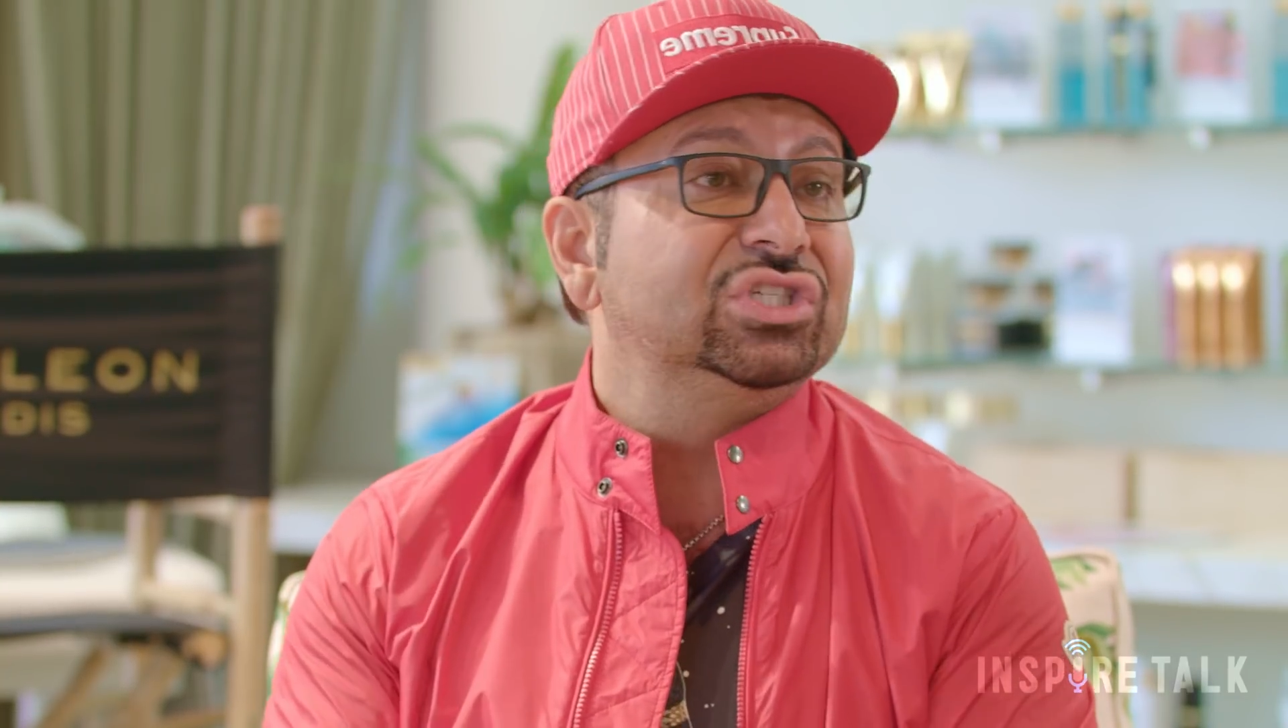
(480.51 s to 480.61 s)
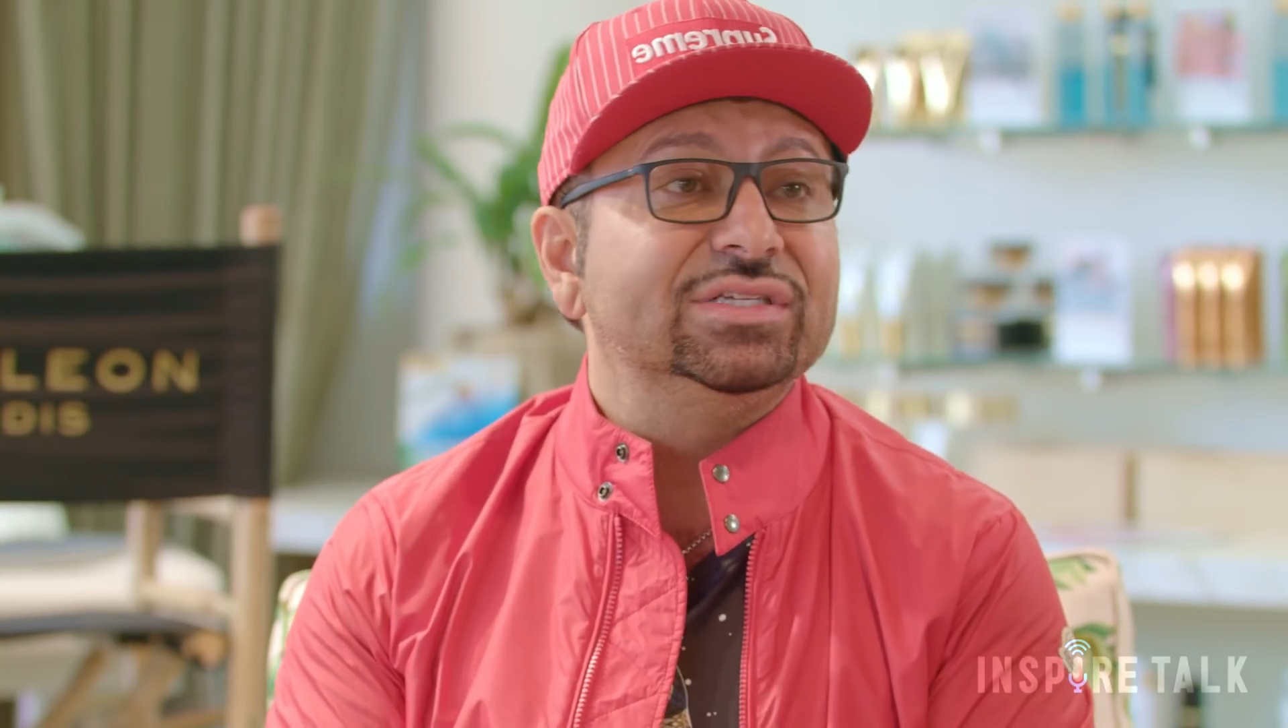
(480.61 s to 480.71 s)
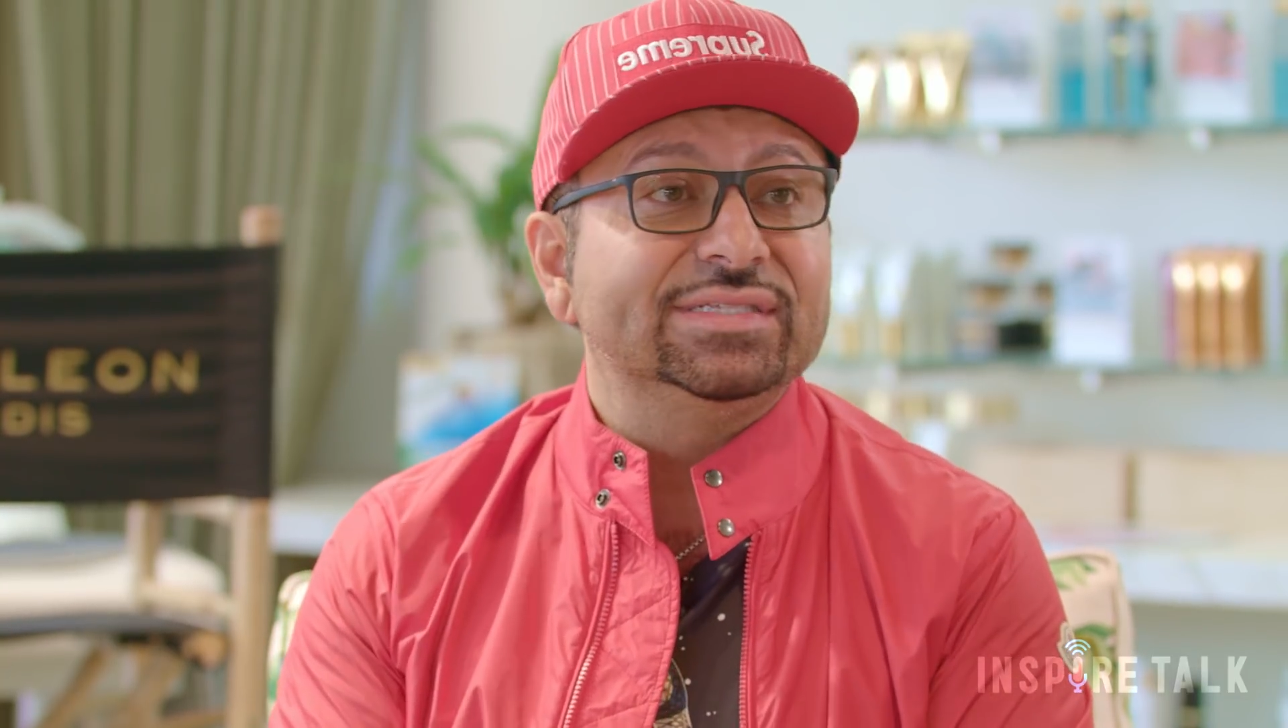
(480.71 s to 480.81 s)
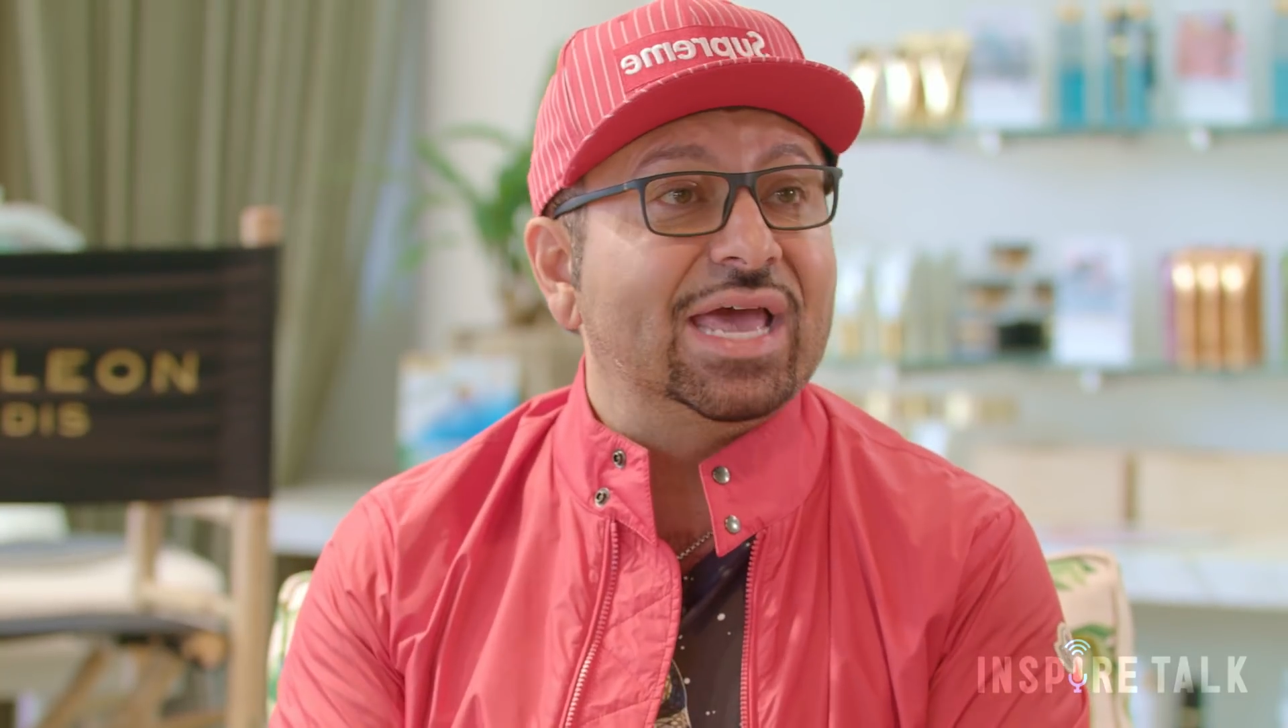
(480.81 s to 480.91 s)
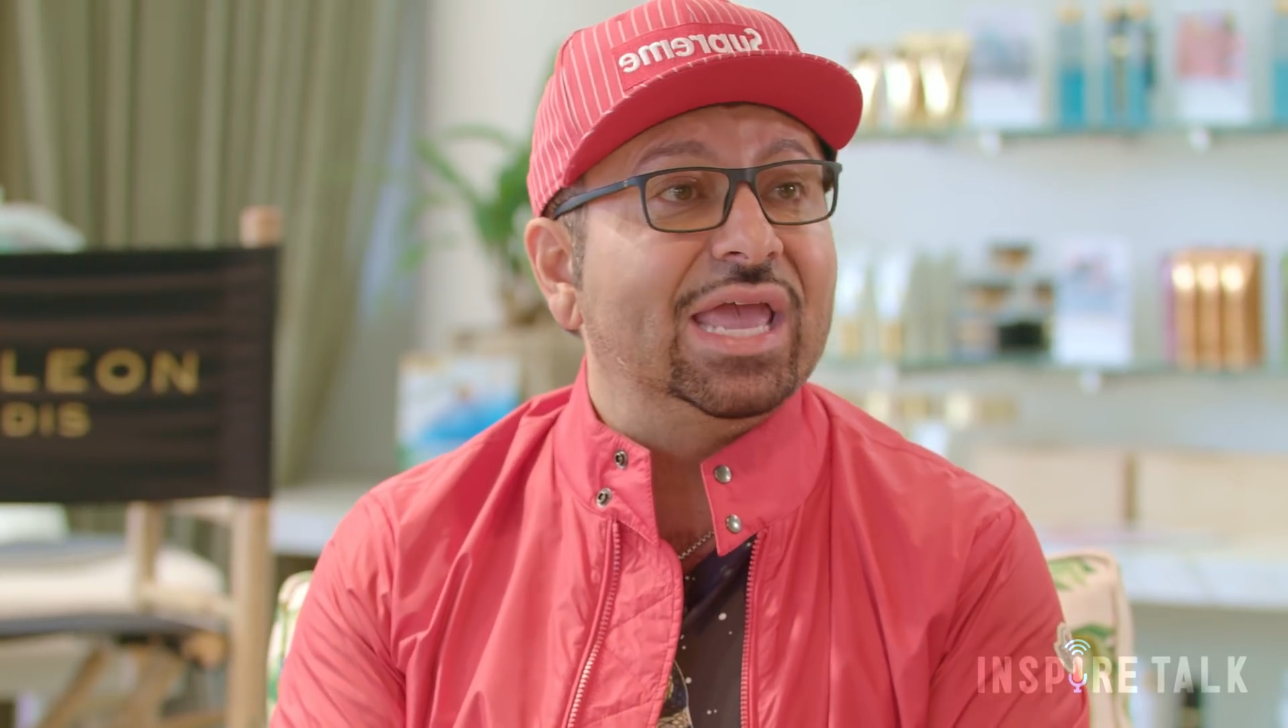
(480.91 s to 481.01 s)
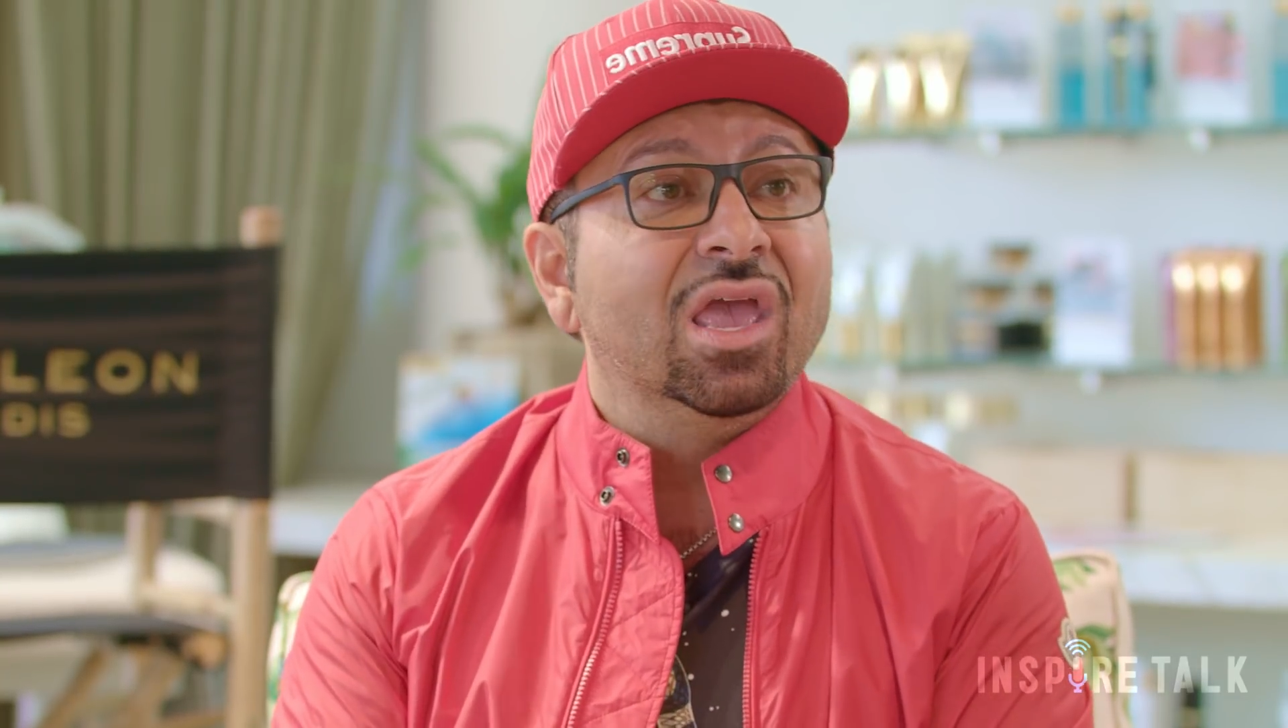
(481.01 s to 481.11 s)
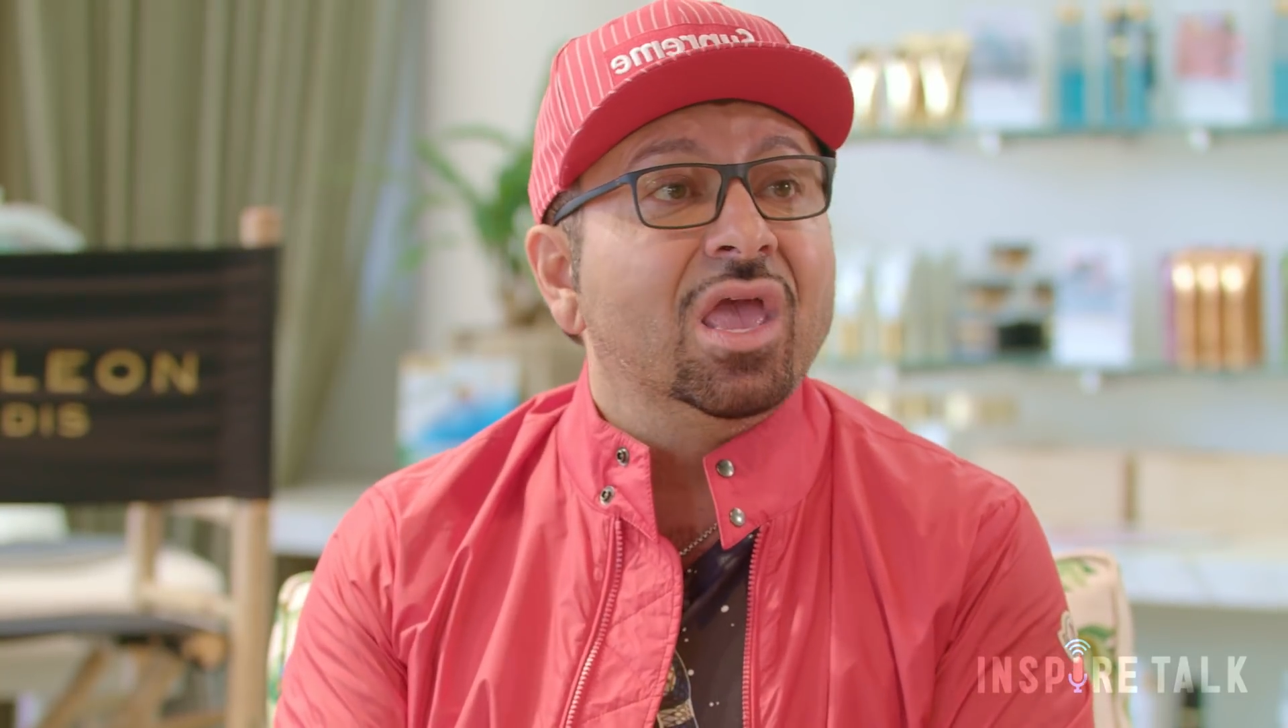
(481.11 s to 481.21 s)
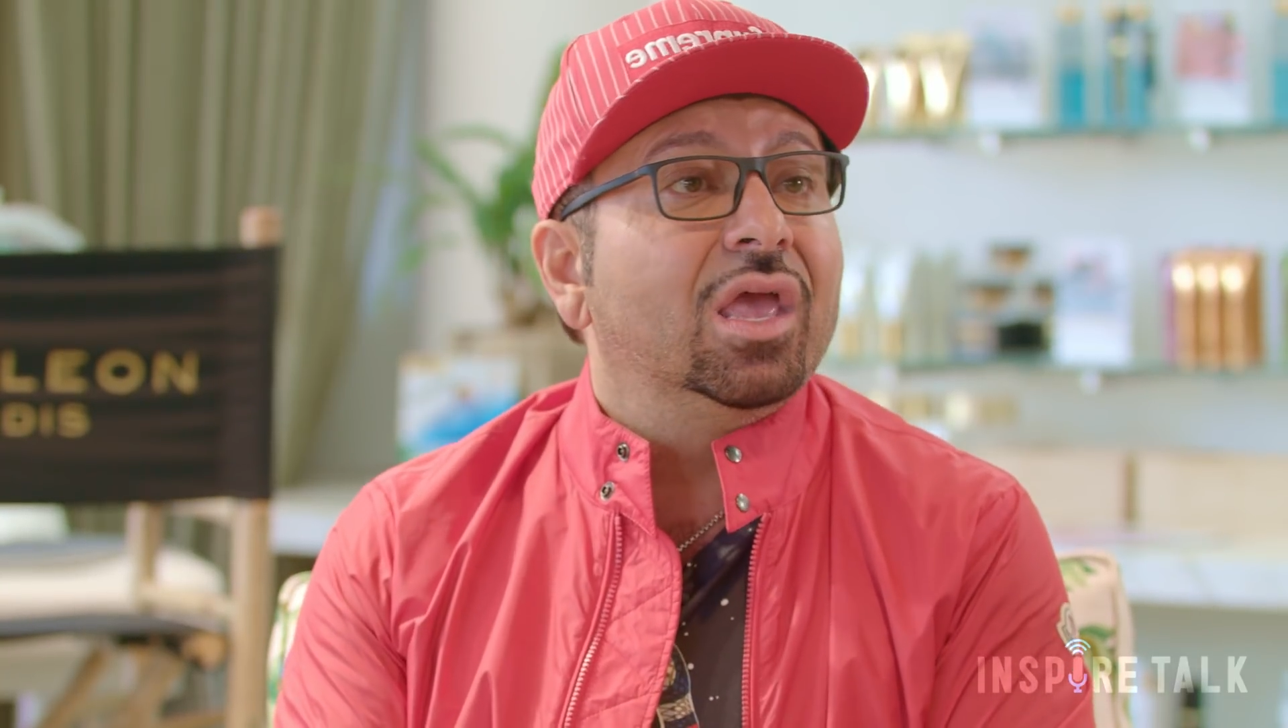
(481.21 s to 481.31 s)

just say,